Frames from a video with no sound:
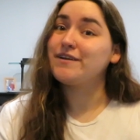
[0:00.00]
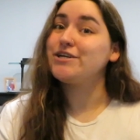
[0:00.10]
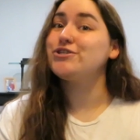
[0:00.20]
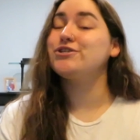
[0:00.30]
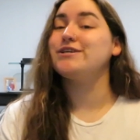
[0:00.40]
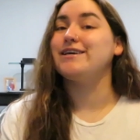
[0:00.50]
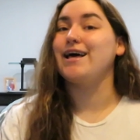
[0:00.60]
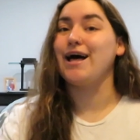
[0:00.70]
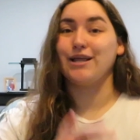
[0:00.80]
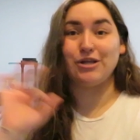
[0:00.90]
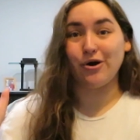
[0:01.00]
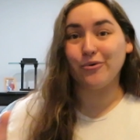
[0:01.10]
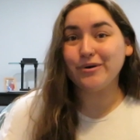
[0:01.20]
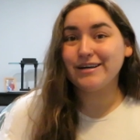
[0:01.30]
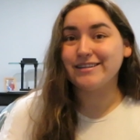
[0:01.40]
finished,
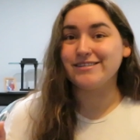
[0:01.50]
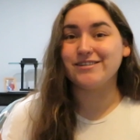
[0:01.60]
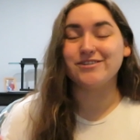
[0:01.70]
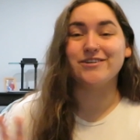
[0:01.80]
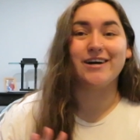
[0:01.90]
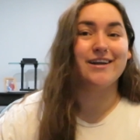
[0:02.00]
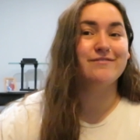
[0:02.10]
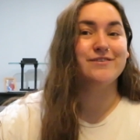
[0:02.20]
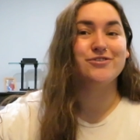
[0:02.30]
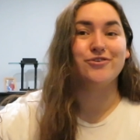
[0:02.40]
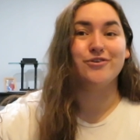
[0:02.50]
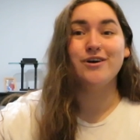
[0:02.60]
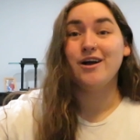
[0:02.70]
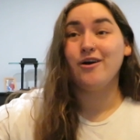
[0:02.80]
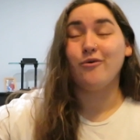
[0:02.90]
hello, this is your
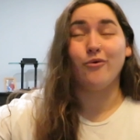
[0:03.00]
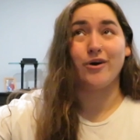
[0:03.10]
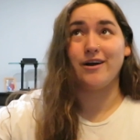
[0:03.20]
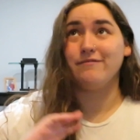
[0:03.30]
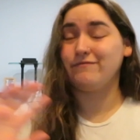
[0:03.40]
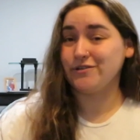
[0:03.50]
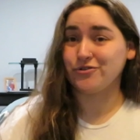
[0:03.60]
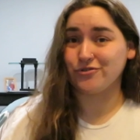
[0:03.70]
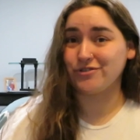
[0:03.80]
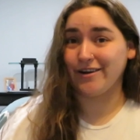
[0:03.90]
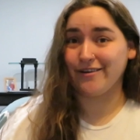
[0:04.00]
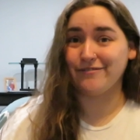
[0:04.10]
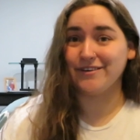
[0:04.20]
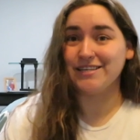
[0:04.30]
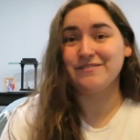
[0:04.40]
unofficial or official shout
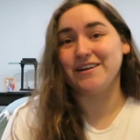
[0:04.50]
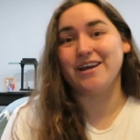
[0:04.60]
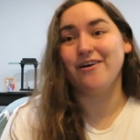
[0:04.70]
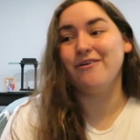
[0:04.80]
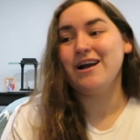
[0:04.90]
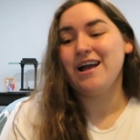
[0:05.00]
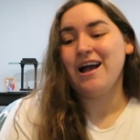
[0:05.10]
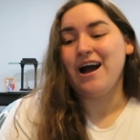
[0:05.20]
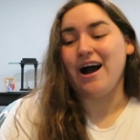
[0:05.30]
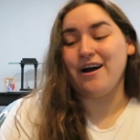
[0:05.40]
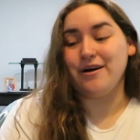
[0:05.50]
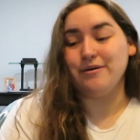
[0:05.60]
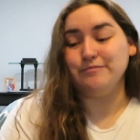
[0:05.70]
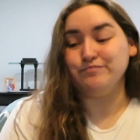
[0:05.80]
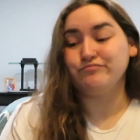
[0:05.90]
out for this video.
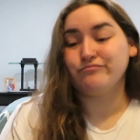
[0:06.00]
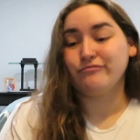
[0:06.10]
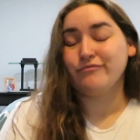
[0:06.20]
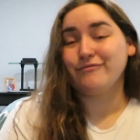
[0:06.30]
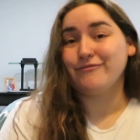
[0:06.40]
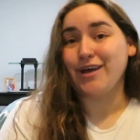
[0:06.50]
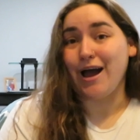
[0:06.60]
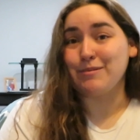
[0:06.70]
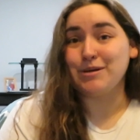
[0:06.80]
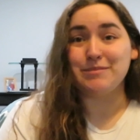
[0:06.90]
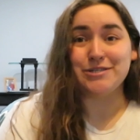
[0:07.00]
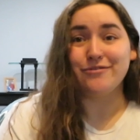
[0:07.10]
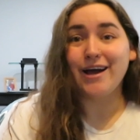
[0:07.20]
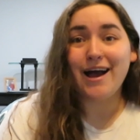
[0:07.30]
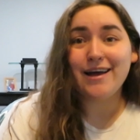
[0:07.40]
I'm gonna miss
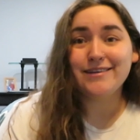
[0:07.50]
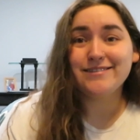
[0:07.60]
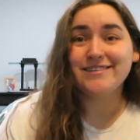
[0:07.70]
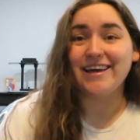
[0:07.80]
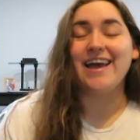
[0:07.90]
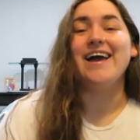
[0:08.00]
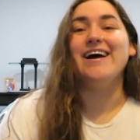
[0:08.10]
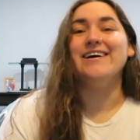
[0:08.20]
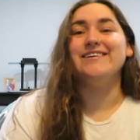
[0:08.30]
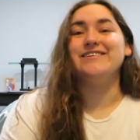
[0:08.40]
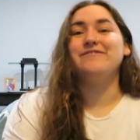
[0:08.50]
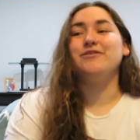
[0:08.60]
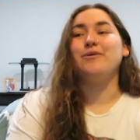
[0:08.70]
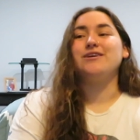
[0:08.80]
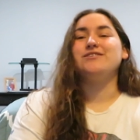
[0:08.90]
you guys, and if
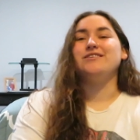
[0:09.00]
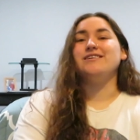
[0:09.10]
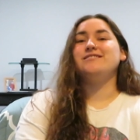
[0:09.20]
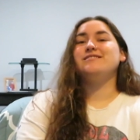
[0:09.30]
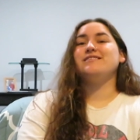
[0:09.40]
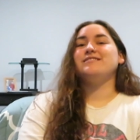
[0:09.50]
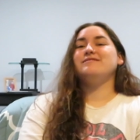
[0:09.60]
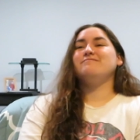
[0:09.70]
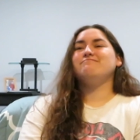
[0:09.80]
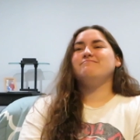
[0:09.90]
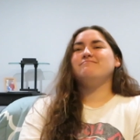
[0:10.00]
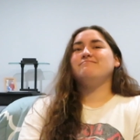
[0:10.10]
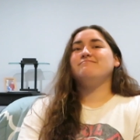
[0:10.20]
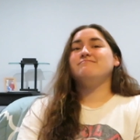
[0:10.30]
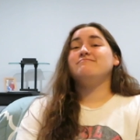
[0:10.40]
you're watching this,
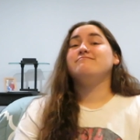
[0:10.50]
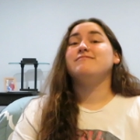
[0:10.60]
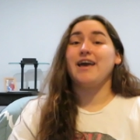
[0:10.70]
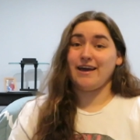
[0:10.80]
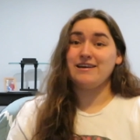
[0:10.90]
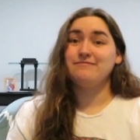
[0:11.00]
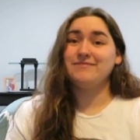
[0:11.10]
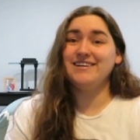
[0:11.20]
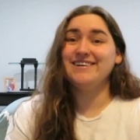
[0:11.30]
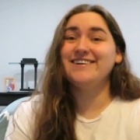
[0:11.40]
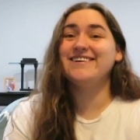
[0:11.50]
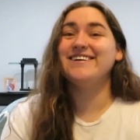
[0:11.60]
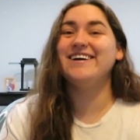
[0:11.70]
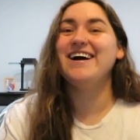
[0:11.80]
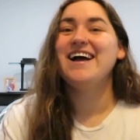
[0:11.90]
hey.
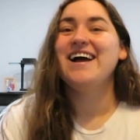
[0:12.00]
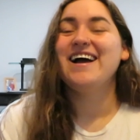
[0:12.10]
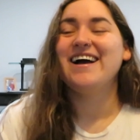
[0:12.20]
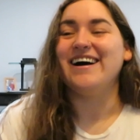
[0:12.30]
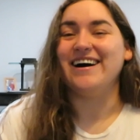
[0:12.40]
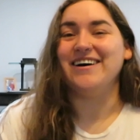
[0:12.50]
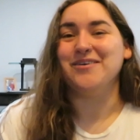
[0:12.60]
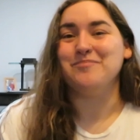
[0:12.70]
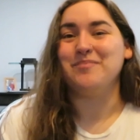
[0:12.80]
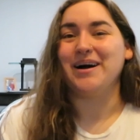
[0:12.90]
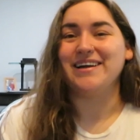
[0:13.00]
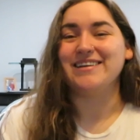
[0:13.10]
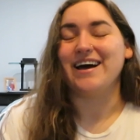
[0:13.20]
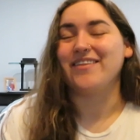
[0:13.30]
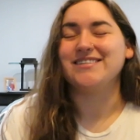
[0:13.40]
But
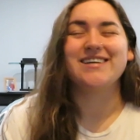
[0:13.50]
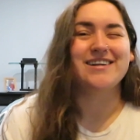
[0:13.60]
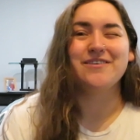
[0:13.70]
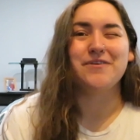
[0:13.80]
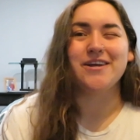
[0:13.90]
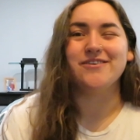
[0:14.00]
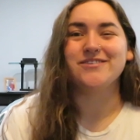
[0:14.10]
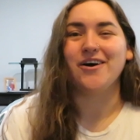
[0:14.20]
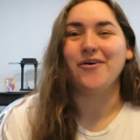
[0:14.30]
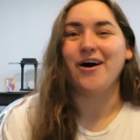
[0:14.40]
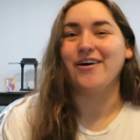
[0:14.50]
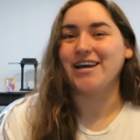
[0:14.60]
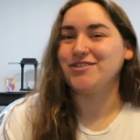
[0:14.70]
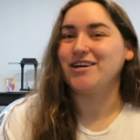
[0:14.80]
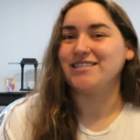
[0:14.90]
yeah, that's the end of the video, so I'll
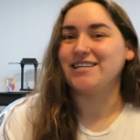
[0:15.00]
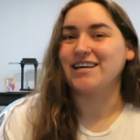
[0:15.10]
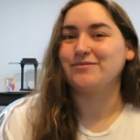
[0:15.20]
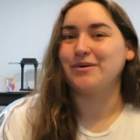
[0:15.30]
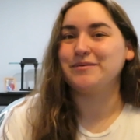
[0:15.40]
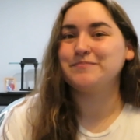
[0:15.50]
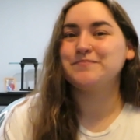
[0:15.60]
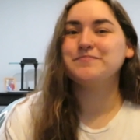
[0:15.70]
catch you guys in the next one.